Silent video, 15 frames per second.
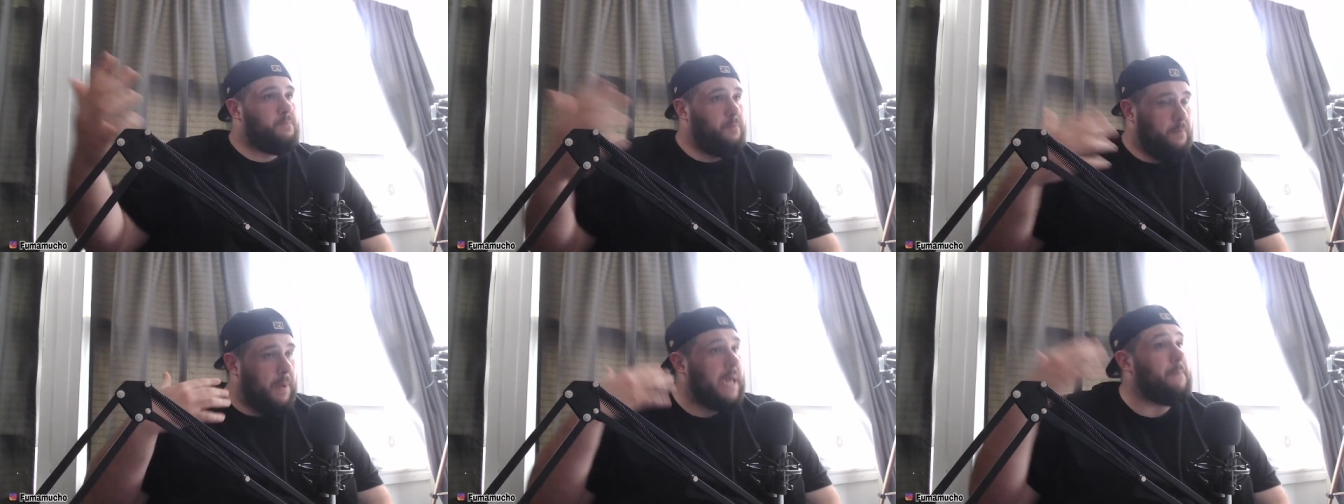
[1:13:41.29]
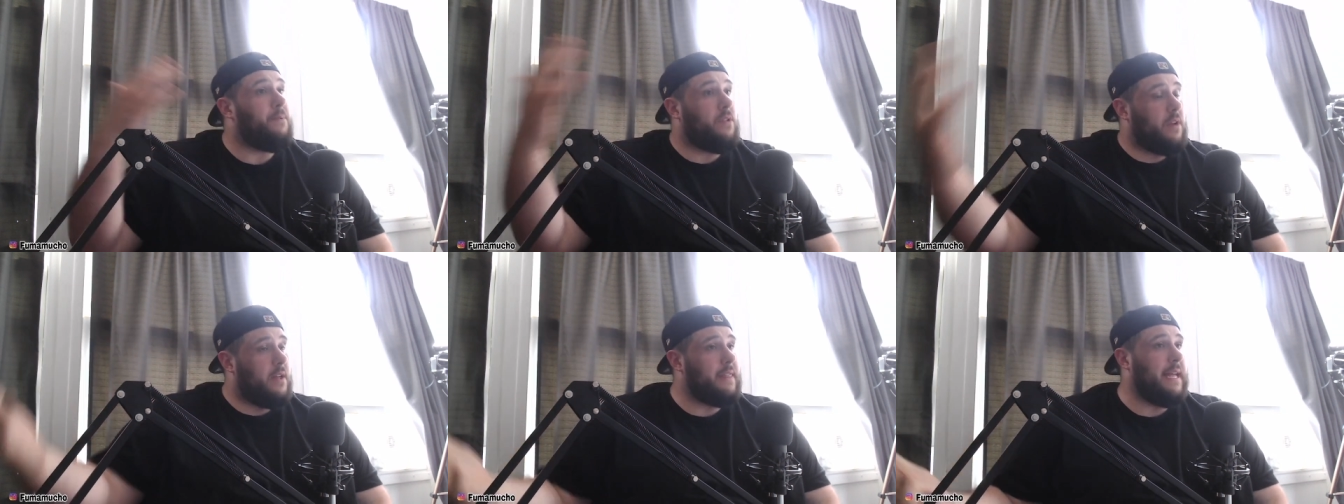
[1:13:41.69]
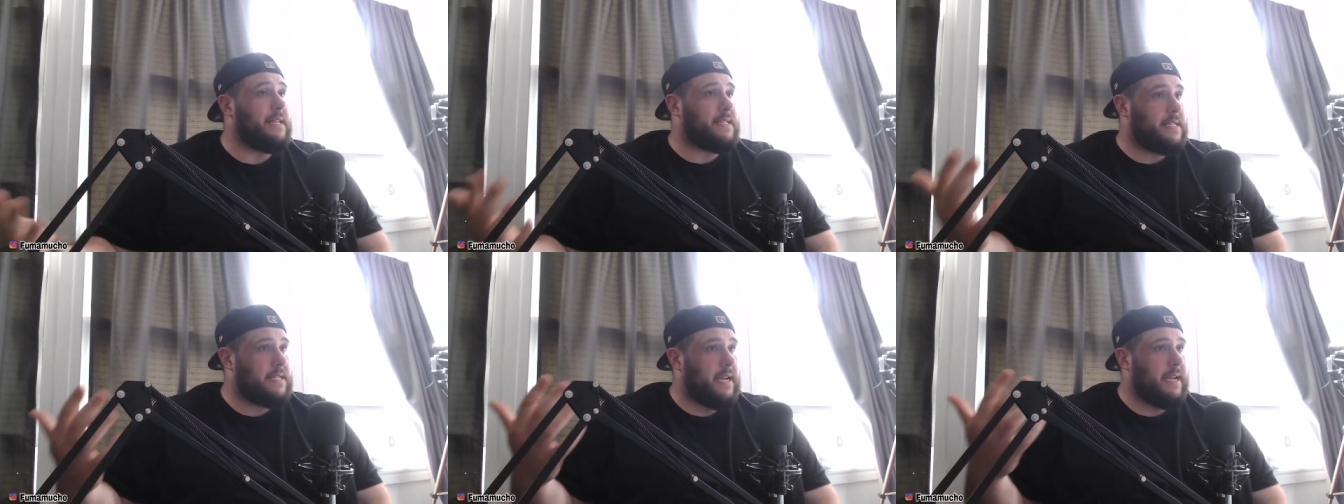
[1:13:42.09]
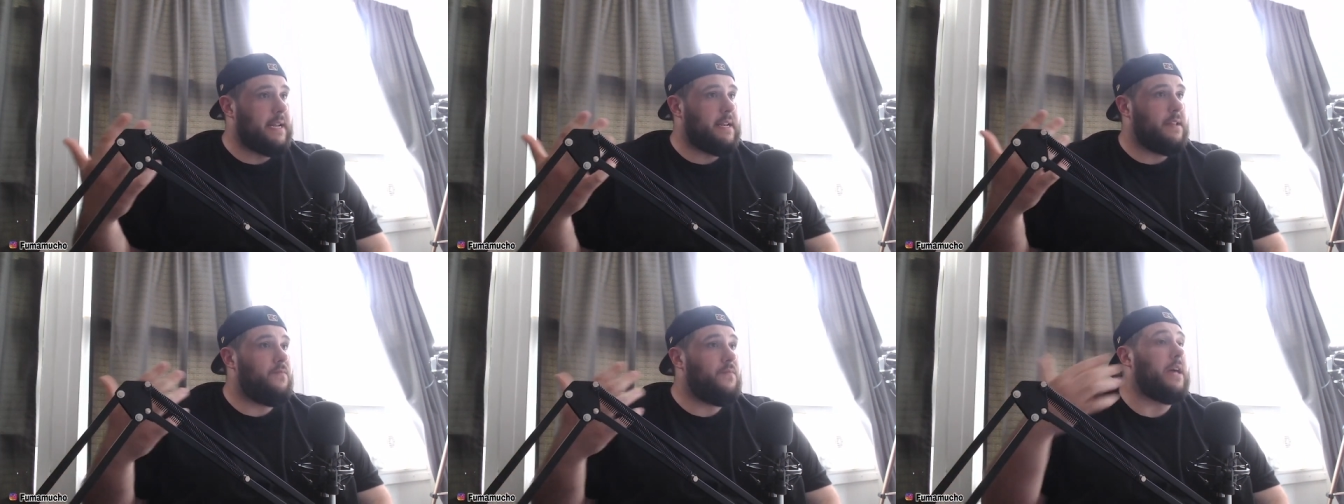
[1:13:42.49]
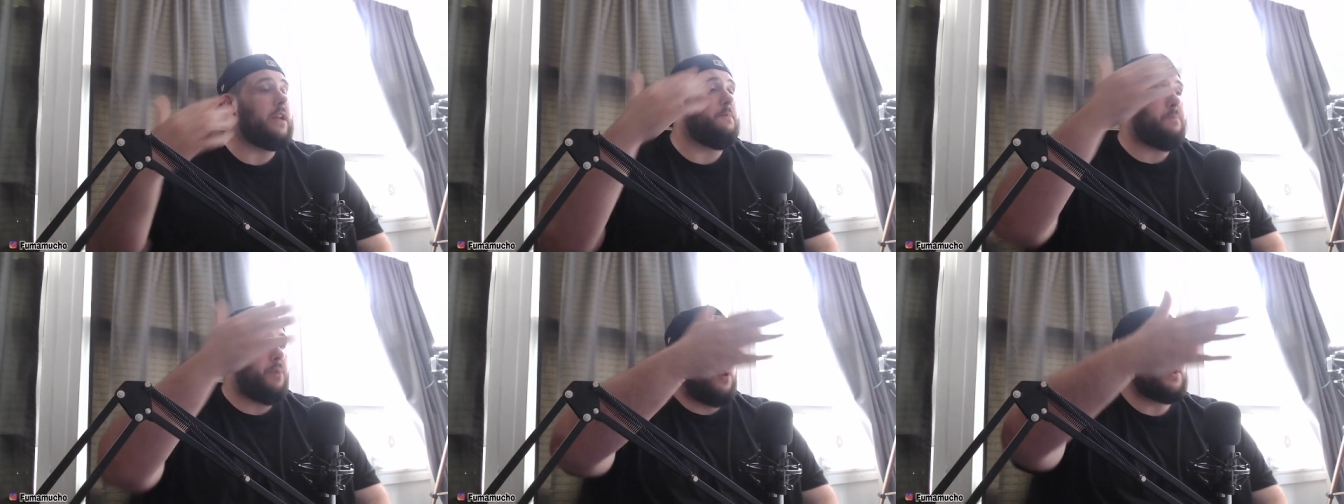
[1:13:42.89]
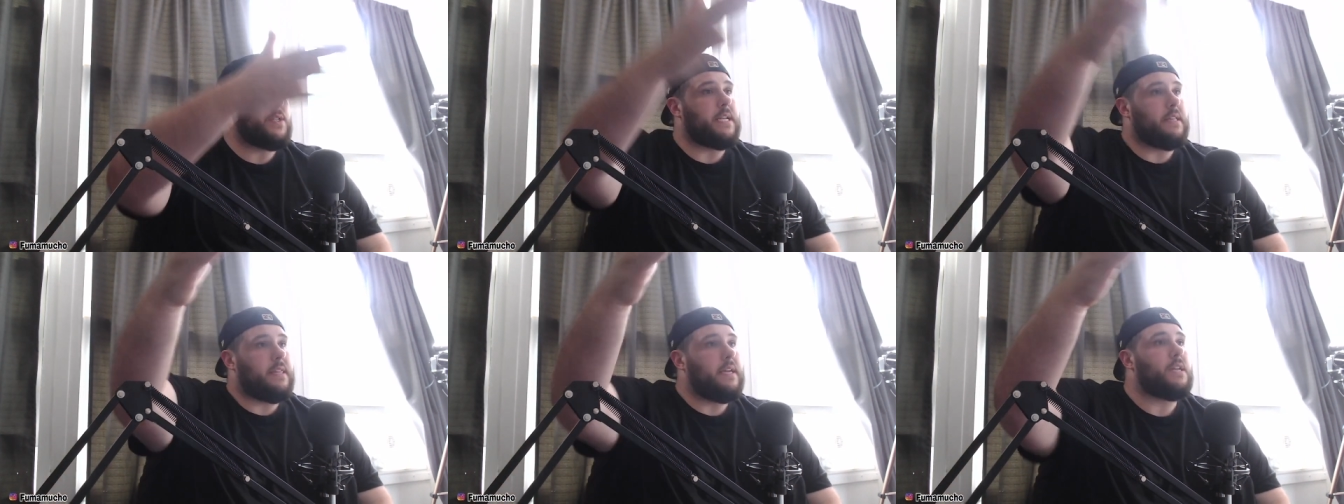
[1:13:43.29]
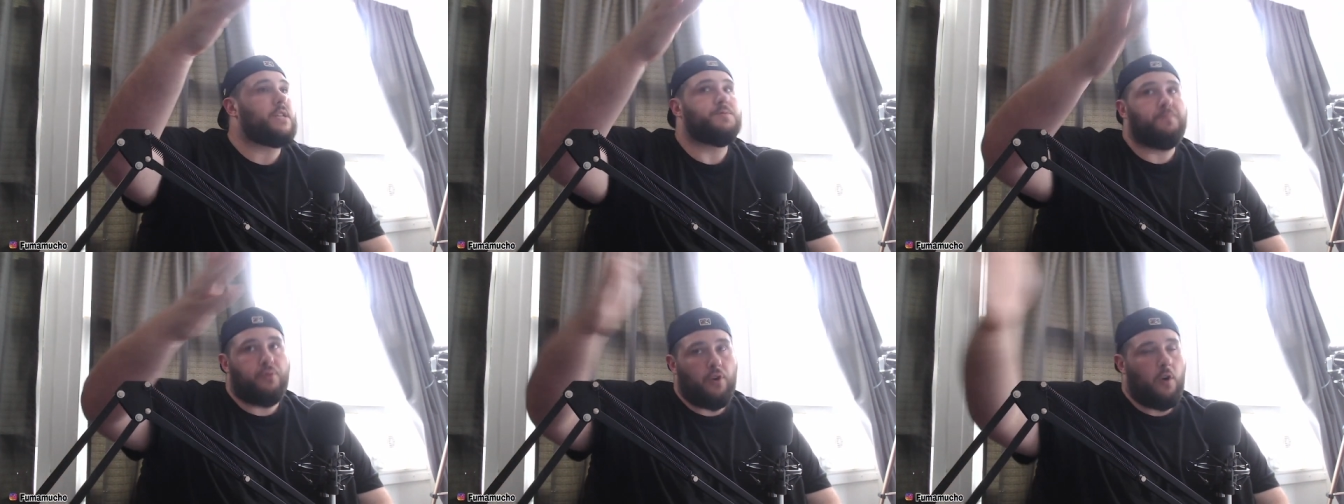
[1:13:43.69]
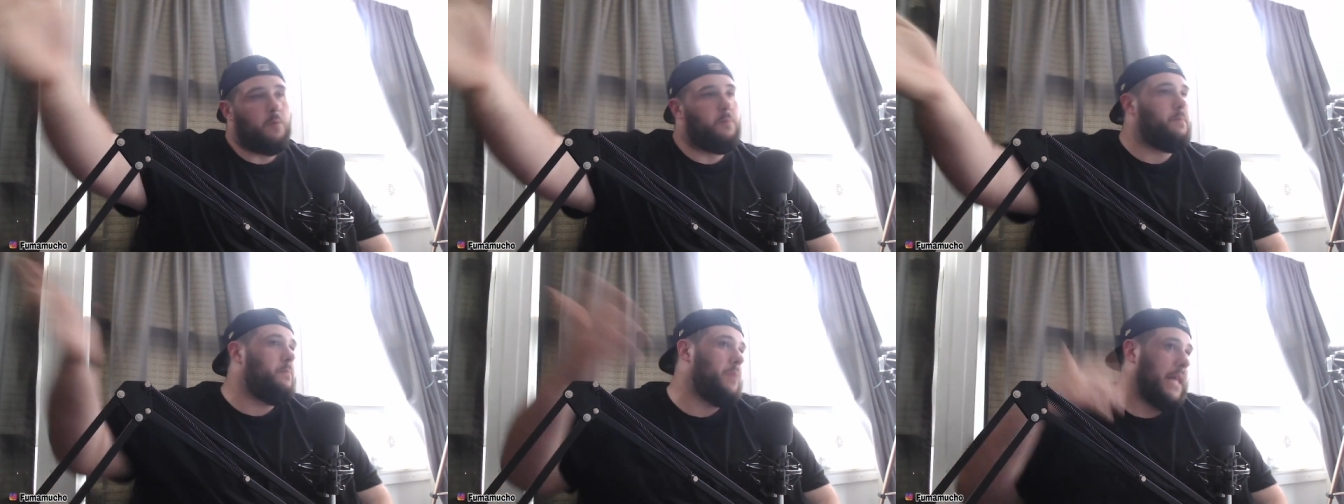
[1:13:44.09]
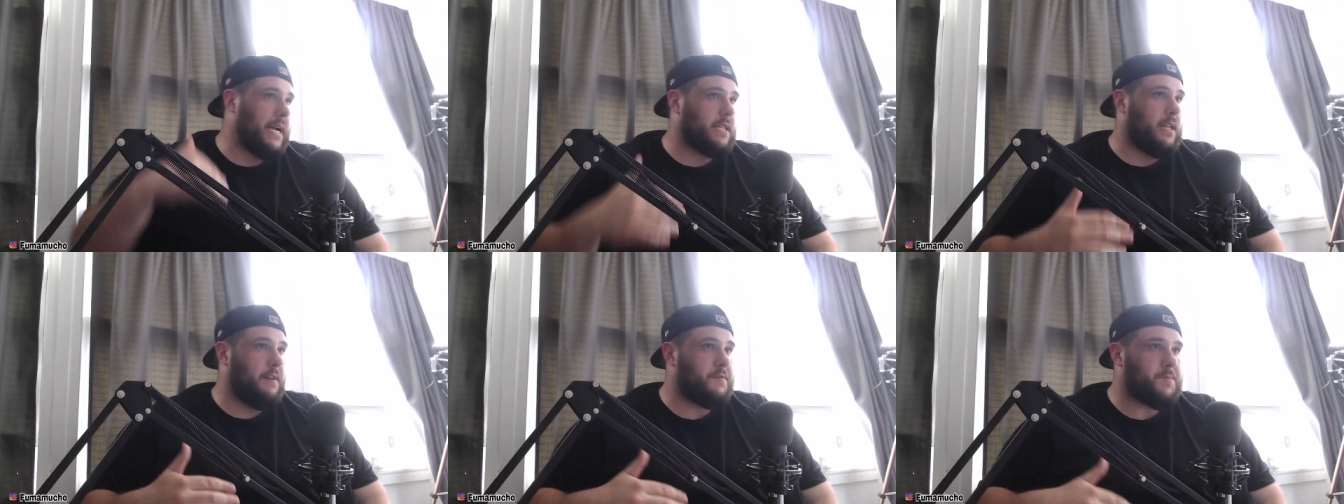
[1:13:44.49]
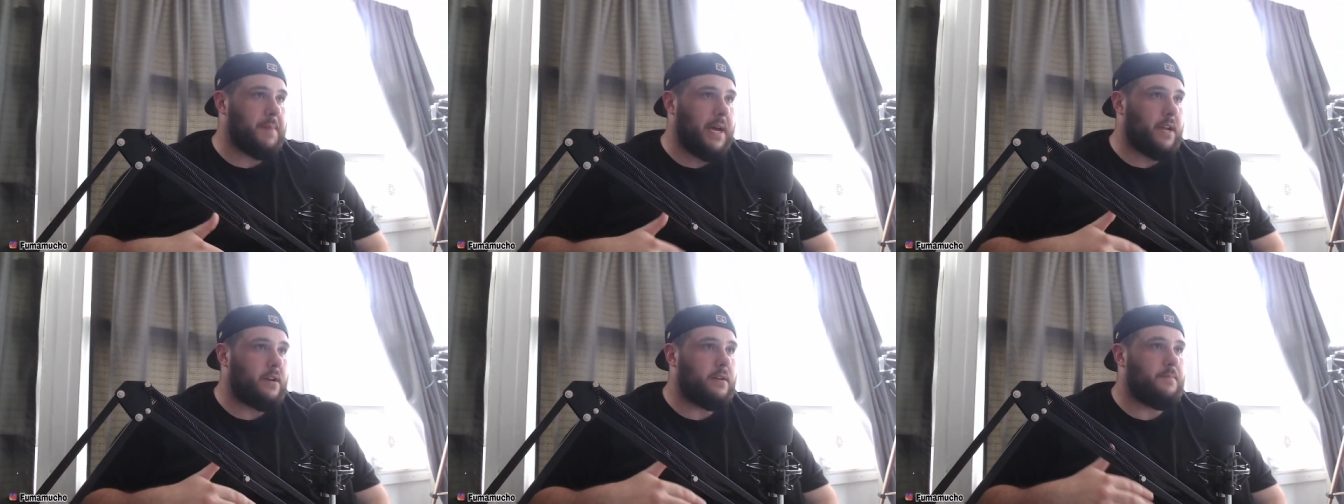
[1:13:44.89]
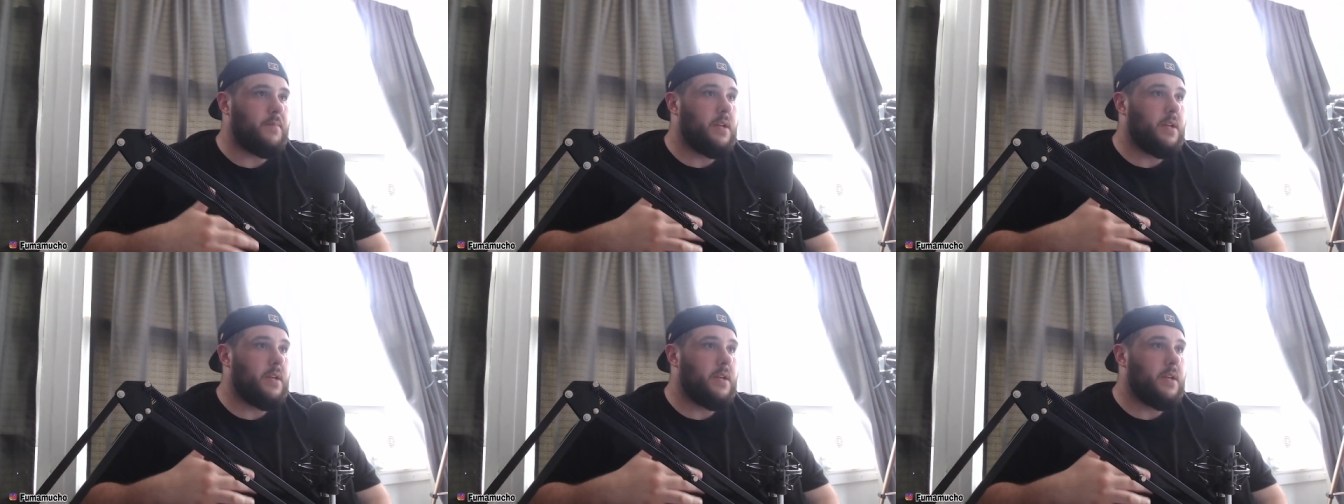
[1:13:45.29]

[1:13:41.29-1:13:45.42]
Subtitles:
people on that site that are posting things pro Black Lives Matter